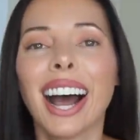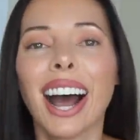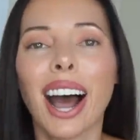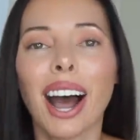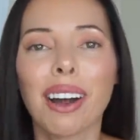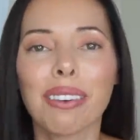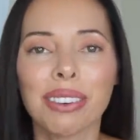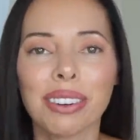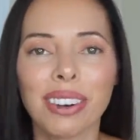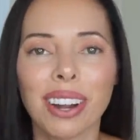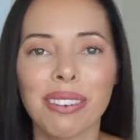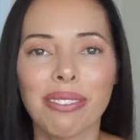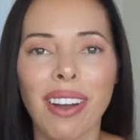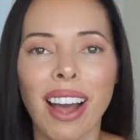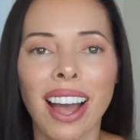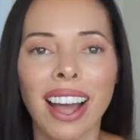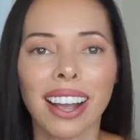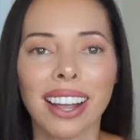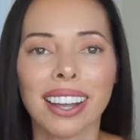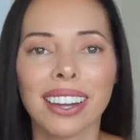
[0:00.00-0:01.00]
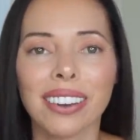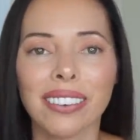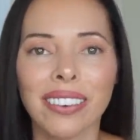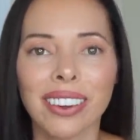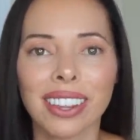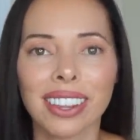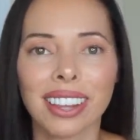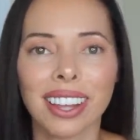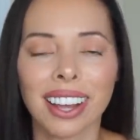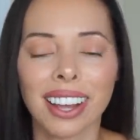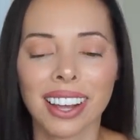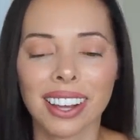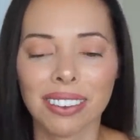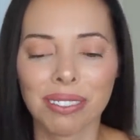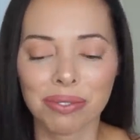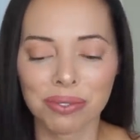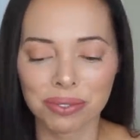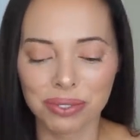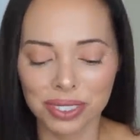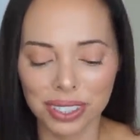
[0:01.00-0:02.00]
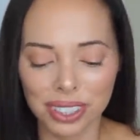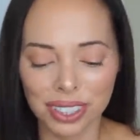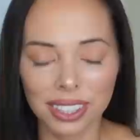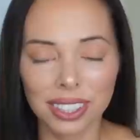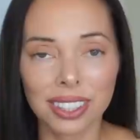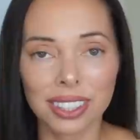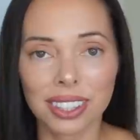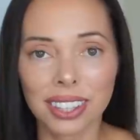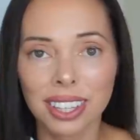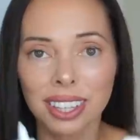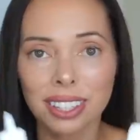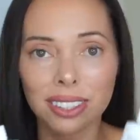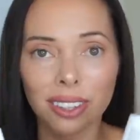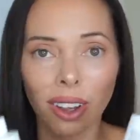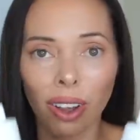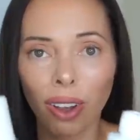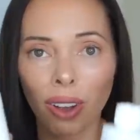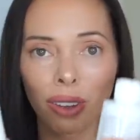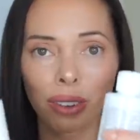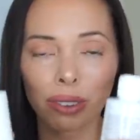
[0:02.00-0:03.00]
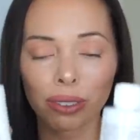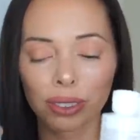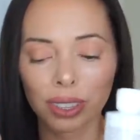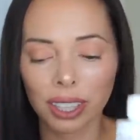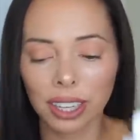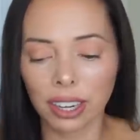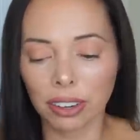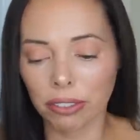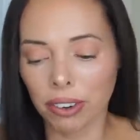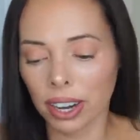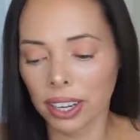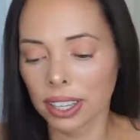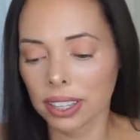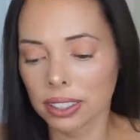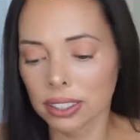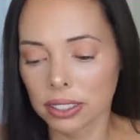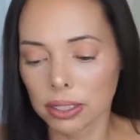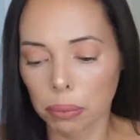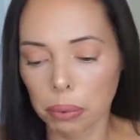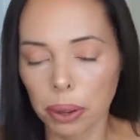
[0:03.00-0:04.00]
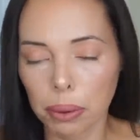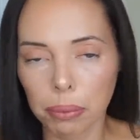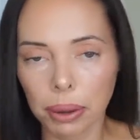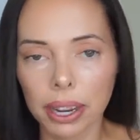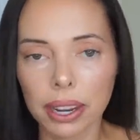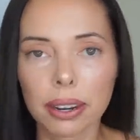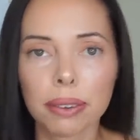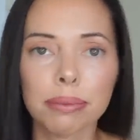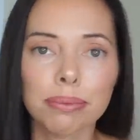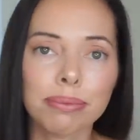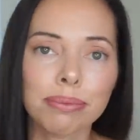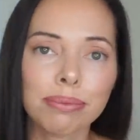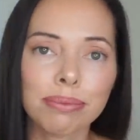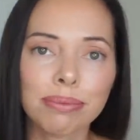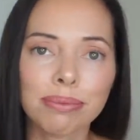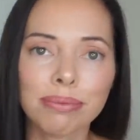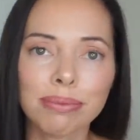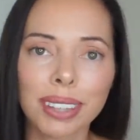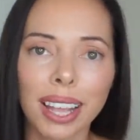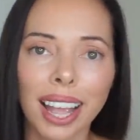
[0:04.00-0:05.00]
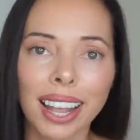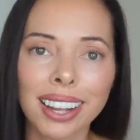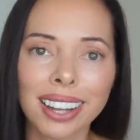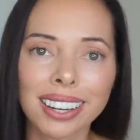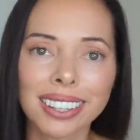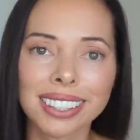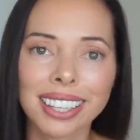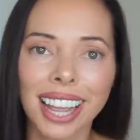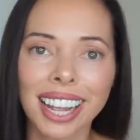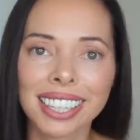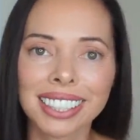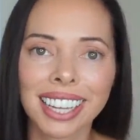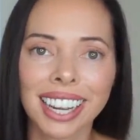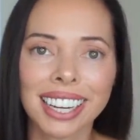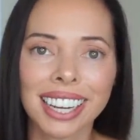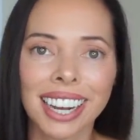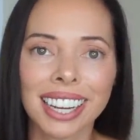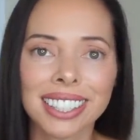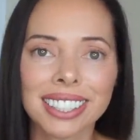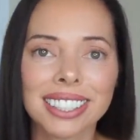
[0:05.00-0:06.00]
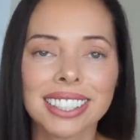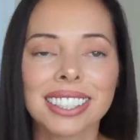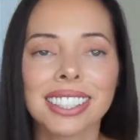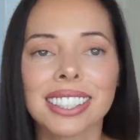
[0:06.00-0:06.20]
I'll be right back with this all getting ready to put in my hair. Hang on, hang tight, guys.